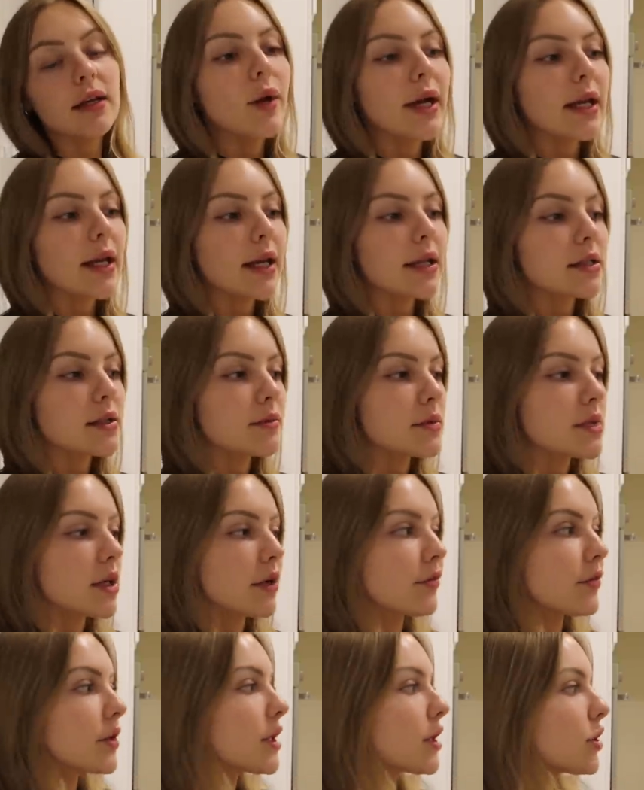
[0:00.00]
We had to get some
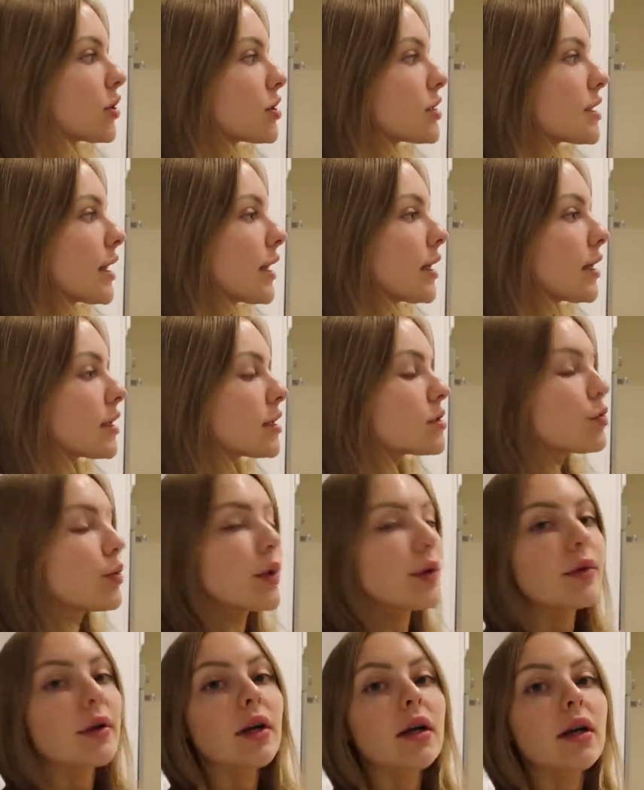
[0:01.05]
stuff for dinner tonight because
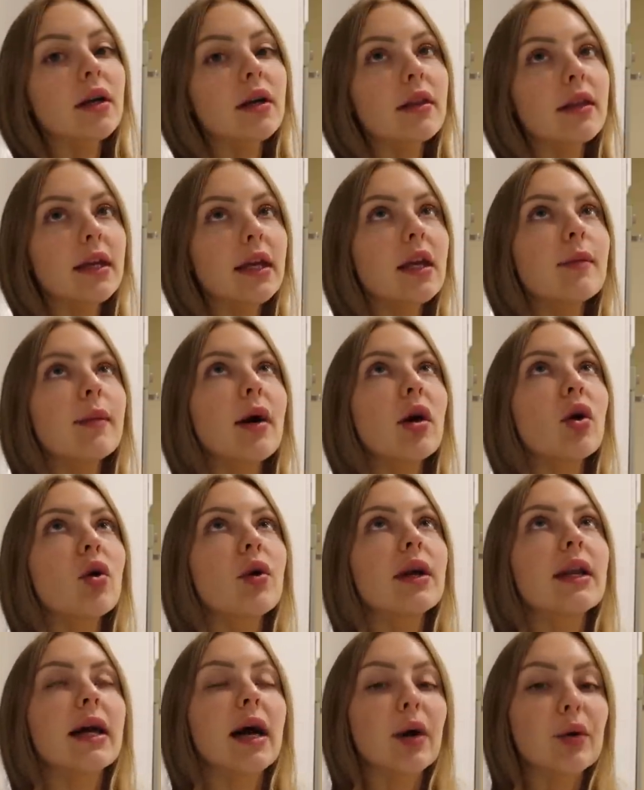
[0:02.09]
we were thinking about
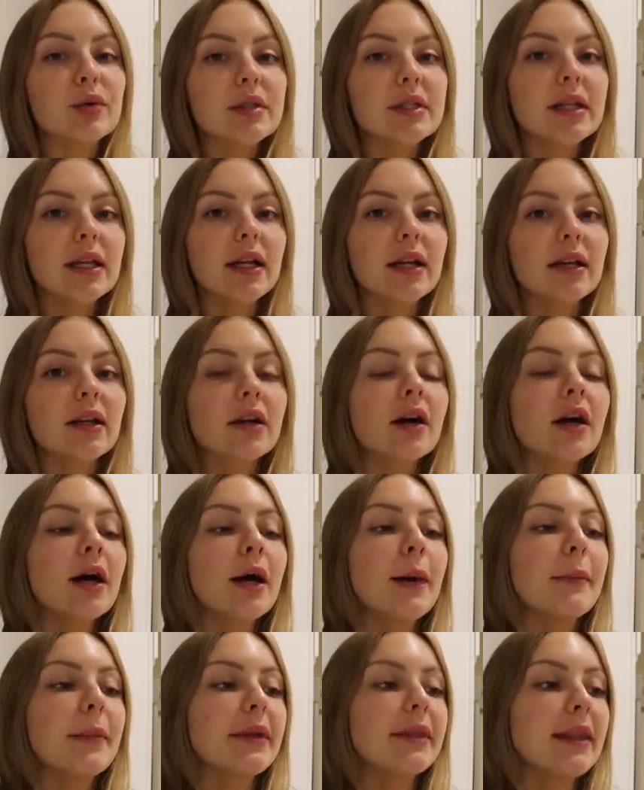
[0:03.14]
going out to dinner,
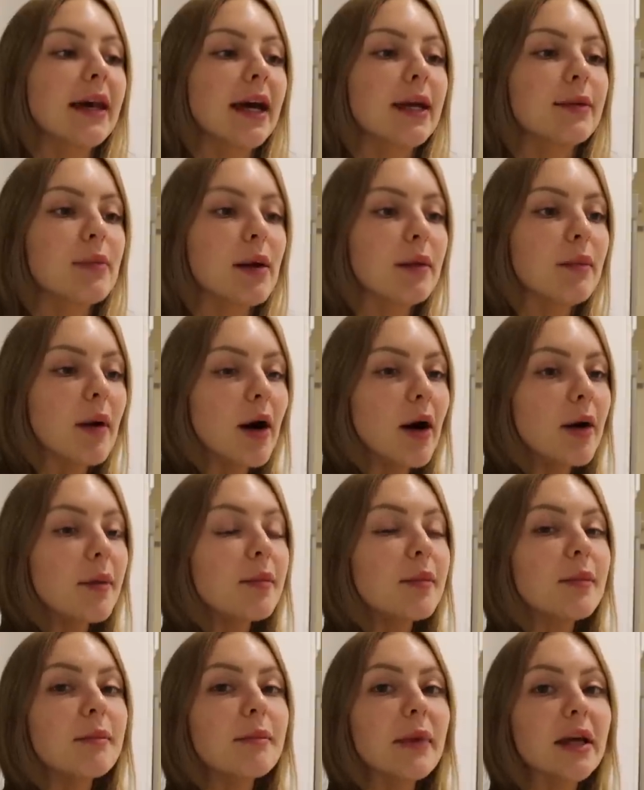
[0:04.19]
but then my
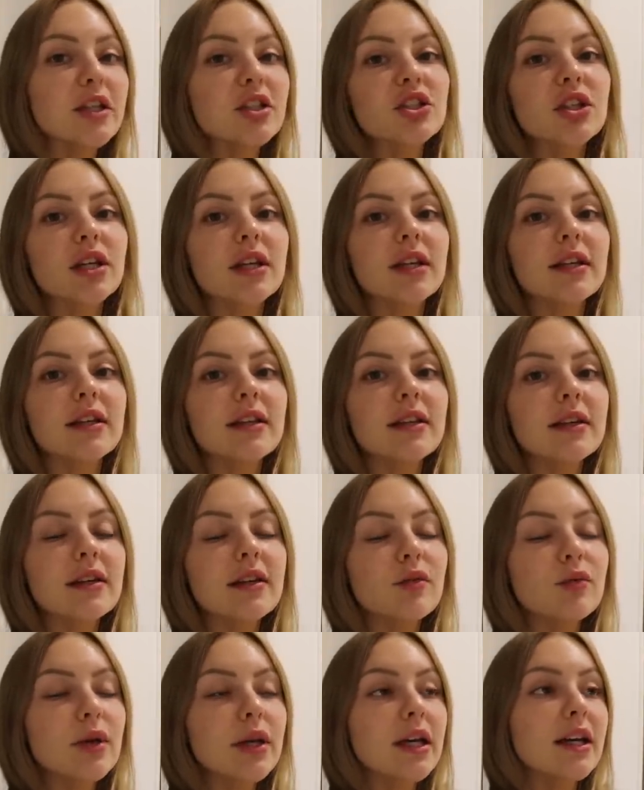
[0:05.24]
mom mentioned
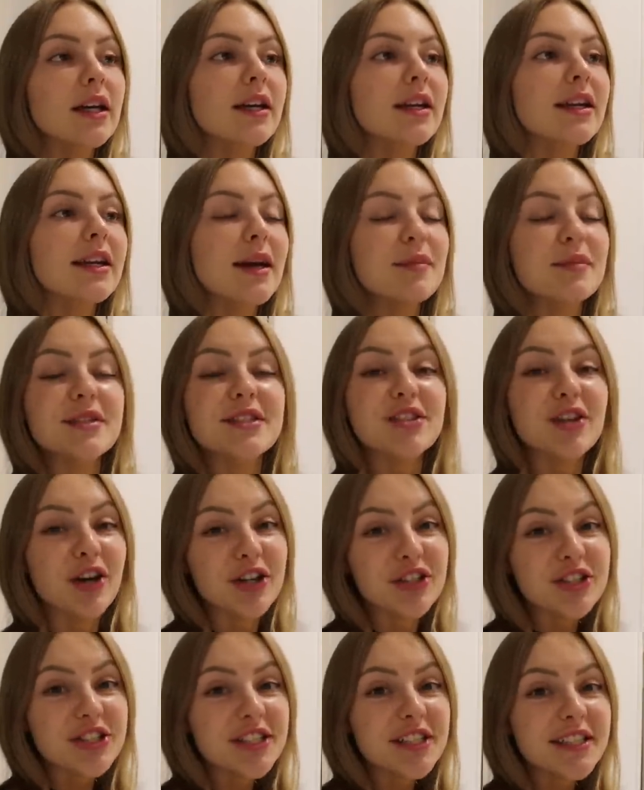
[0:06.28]
we could get
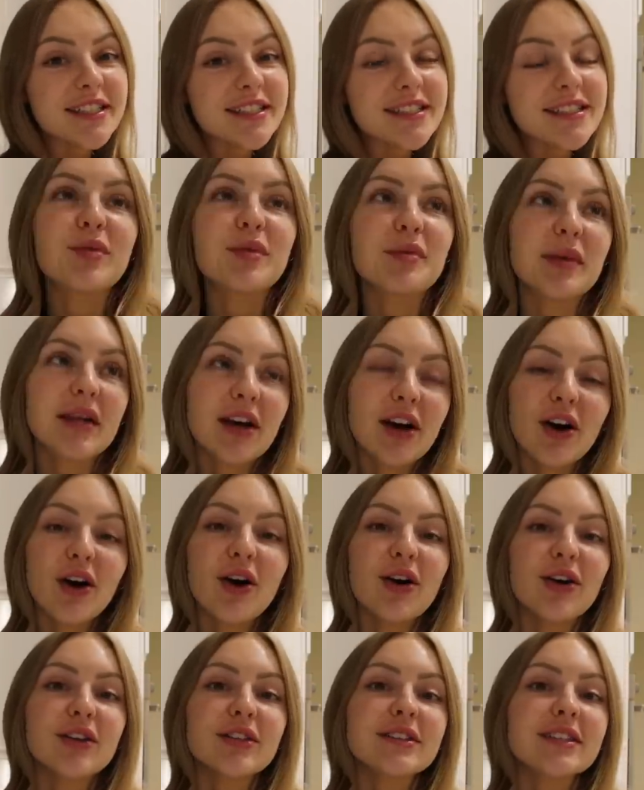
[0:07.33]
massages. When we
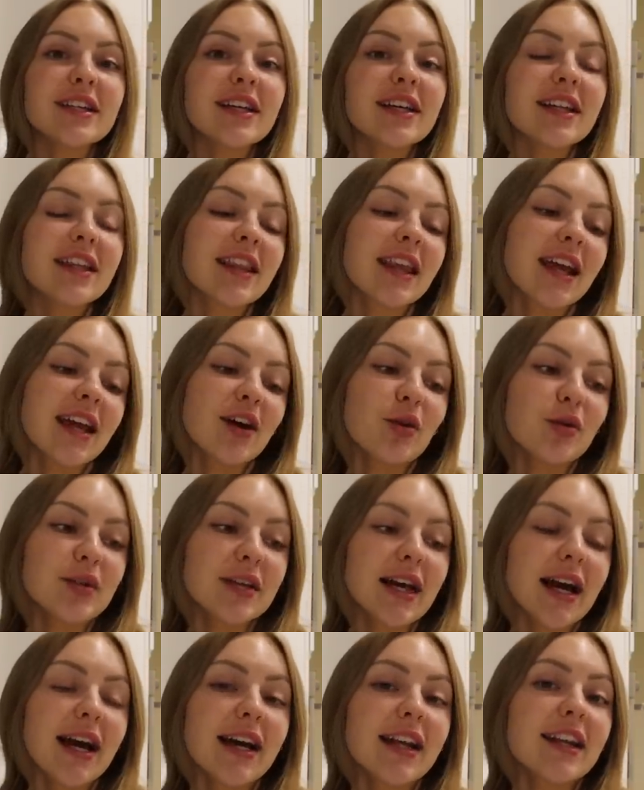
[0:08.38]
called, they
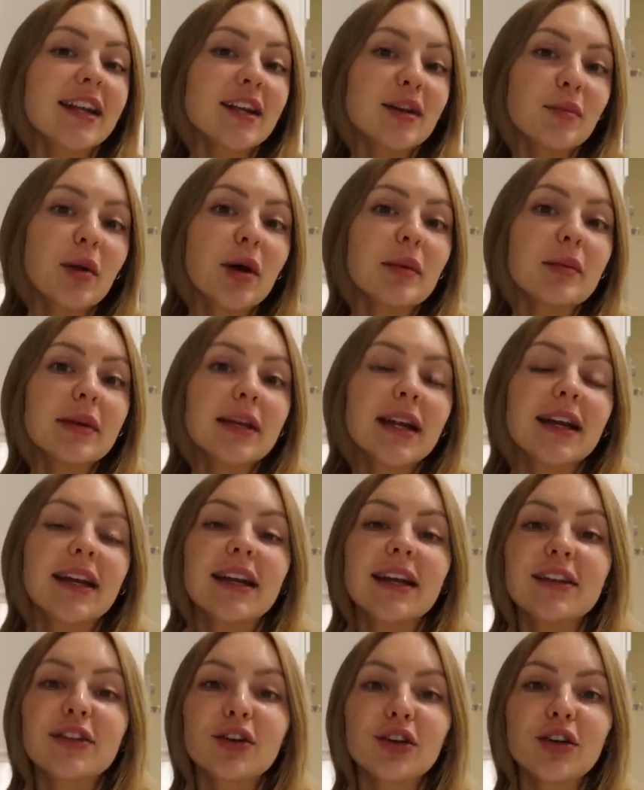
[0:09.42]
only had an appointment at
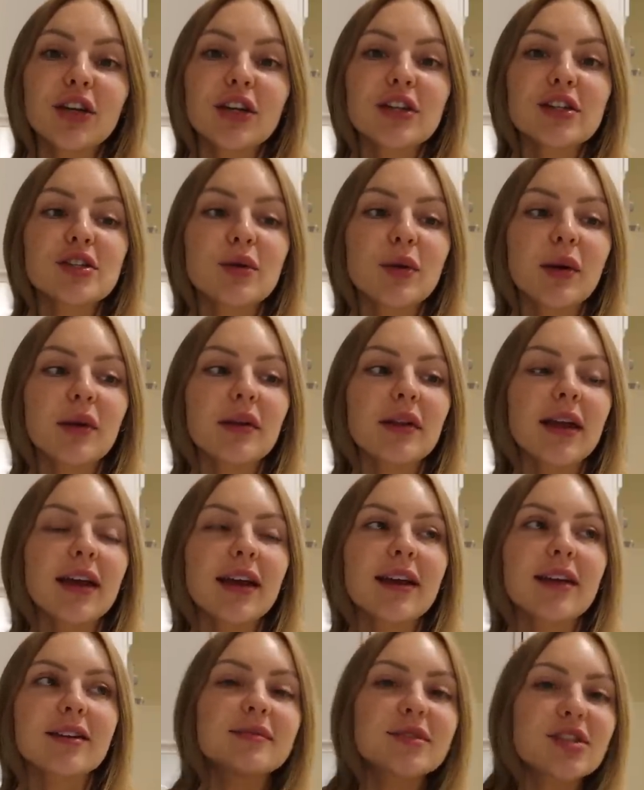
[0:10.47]
8:30, so we were
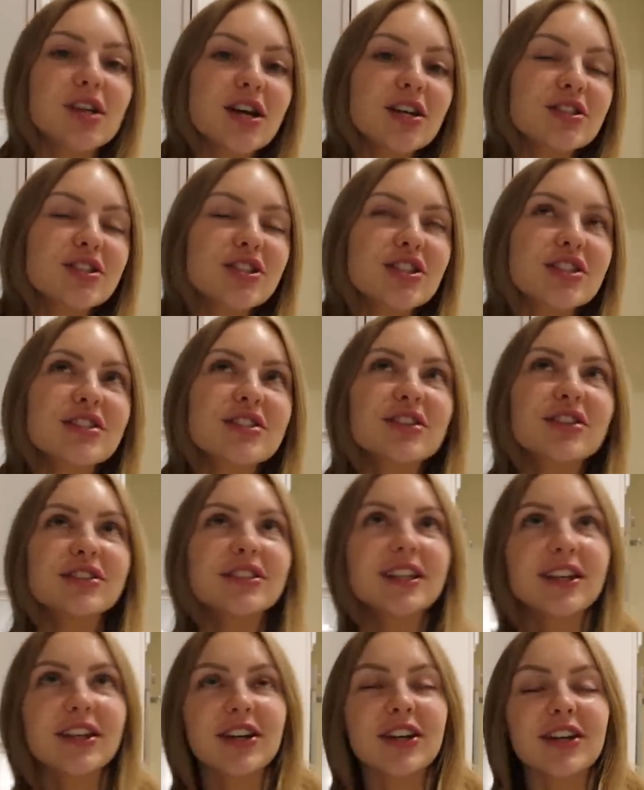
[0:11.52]
like, massages or
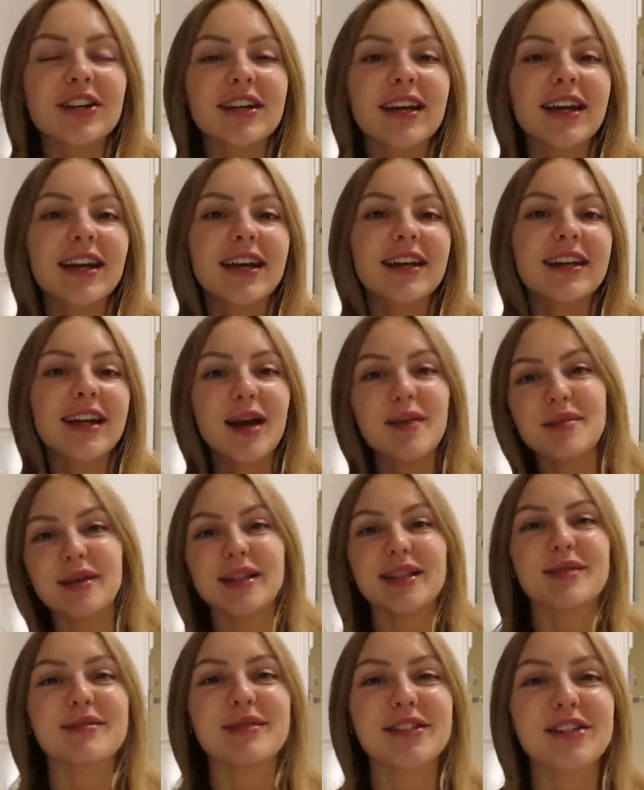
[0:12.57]
dinner, and I
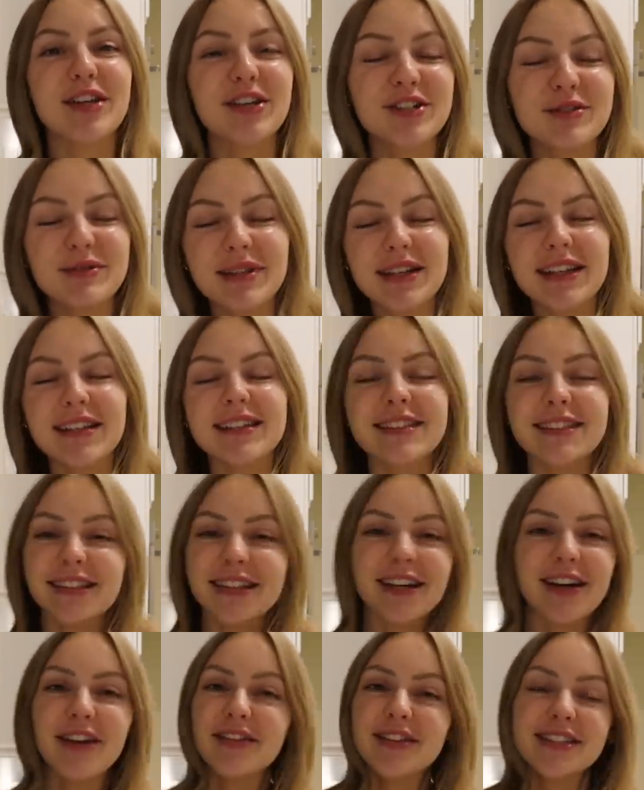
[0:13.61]
picked the massage because
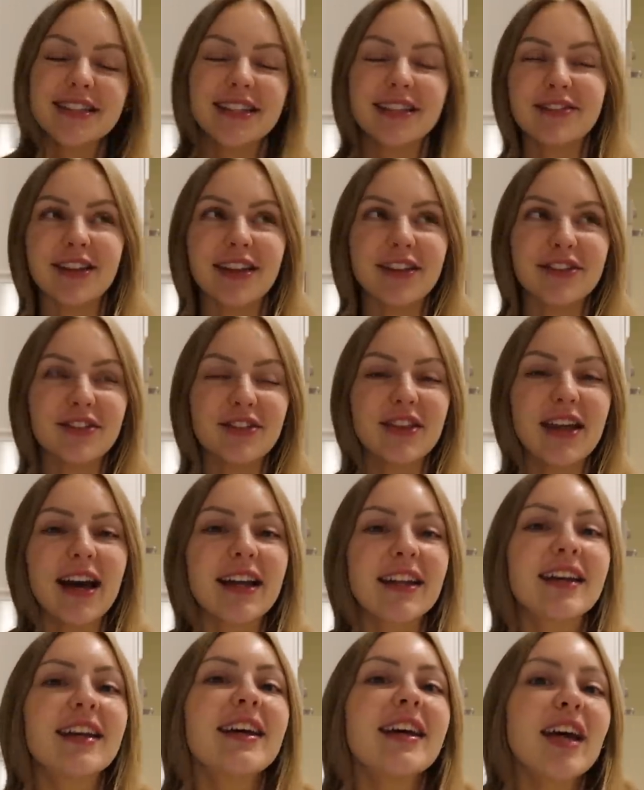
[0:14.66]
obviously I'd rather do
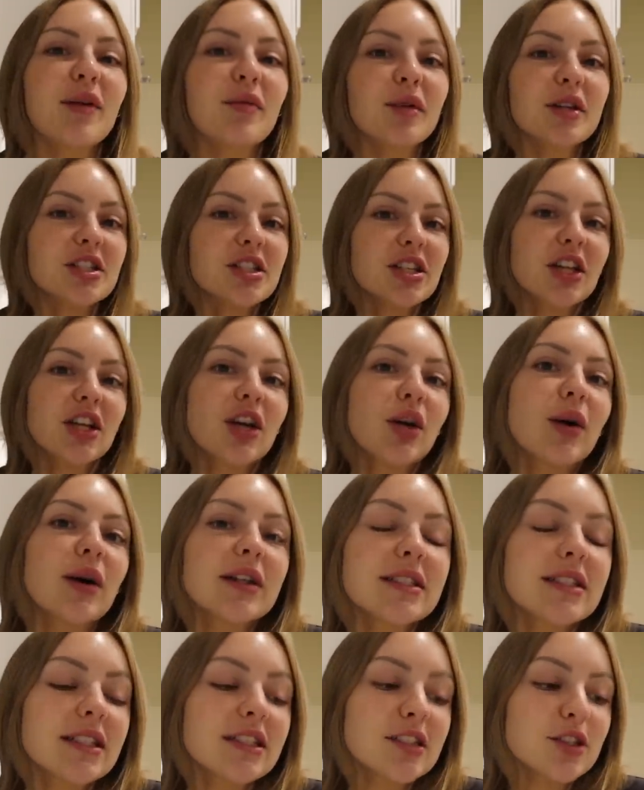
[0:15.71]
that, and we're just gonna go
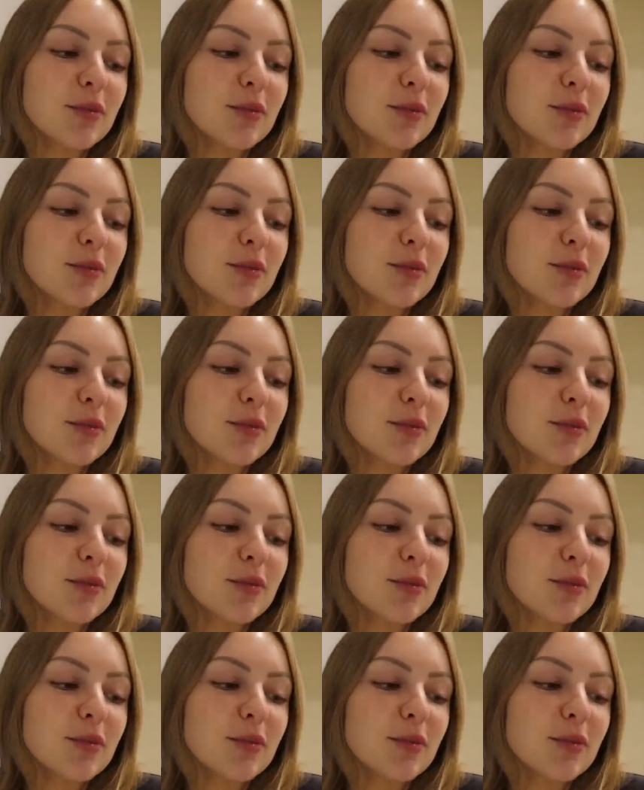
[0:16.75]
out to eat